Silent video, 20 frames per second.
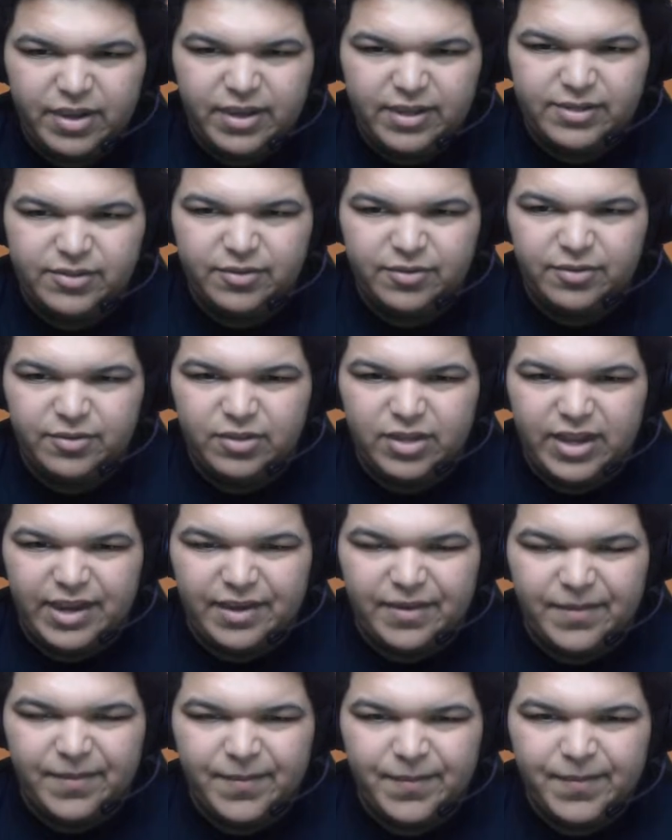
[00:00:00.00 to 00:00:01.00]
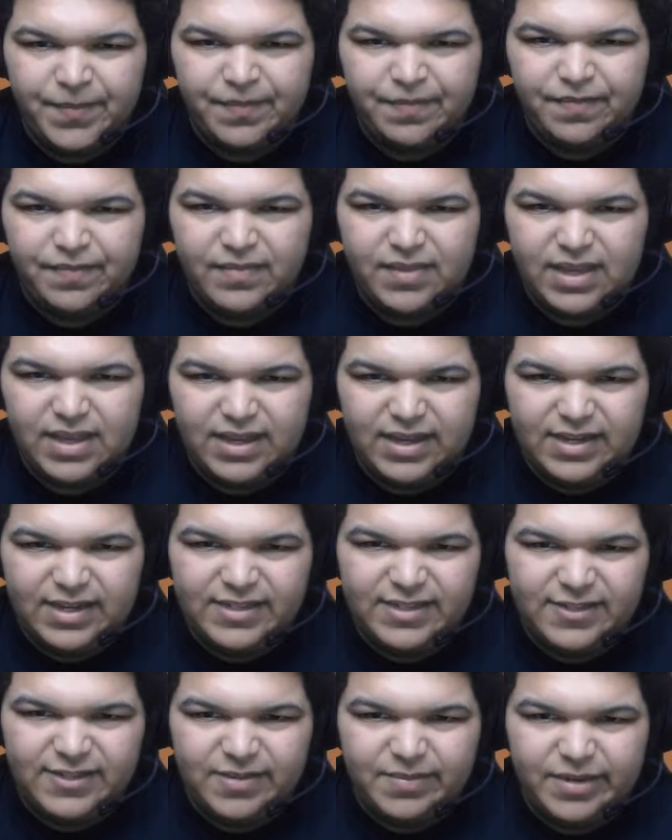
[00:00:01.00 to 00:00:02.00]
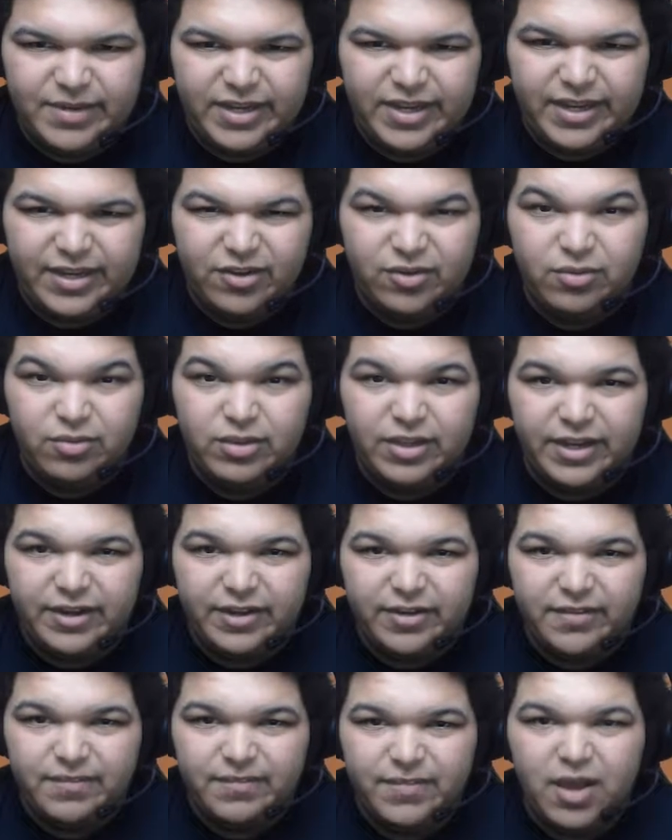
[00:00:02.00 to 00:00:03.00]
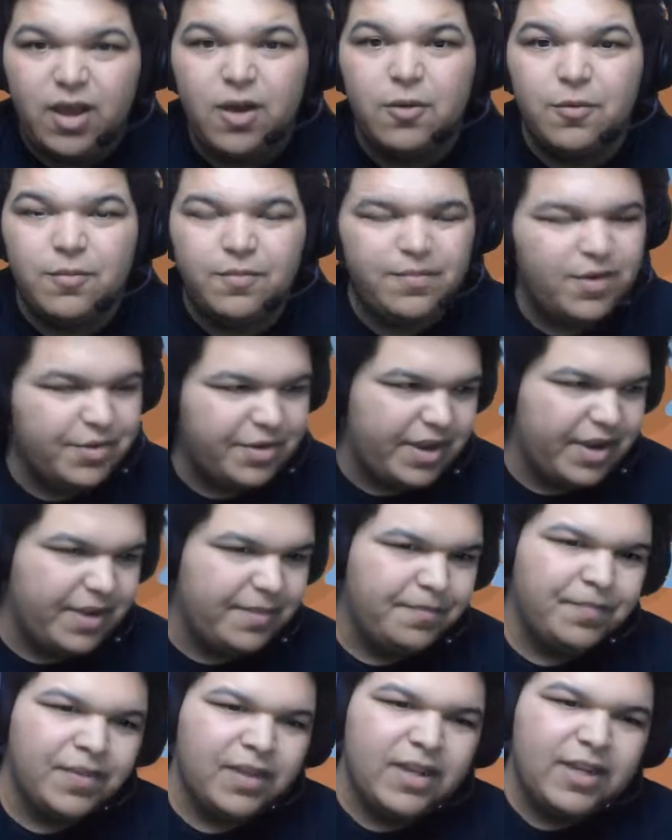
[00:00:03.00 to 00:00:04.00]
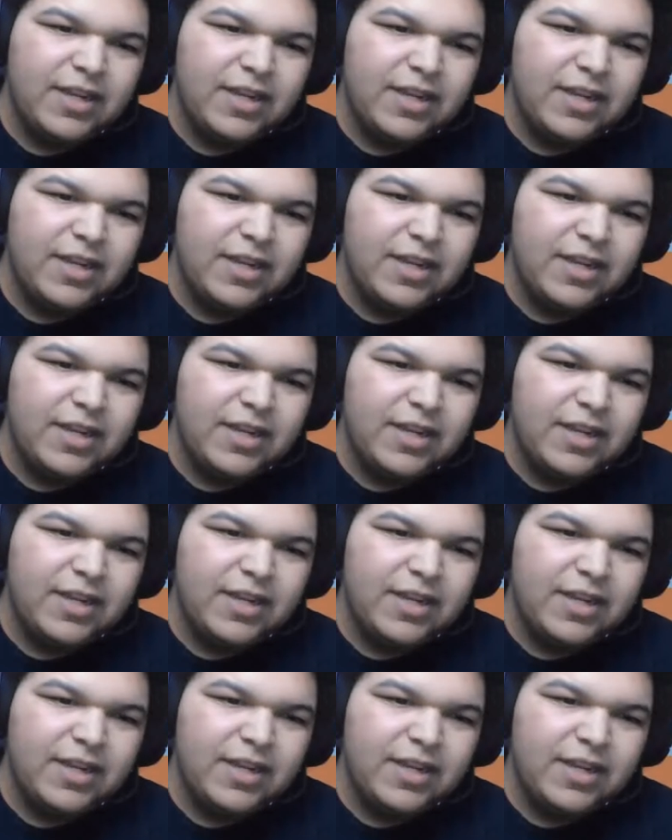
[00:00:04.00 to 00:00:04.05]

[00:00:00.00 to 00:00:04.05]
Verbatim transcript: Okay, so like, I guess that's something I can do later. Oh, okay.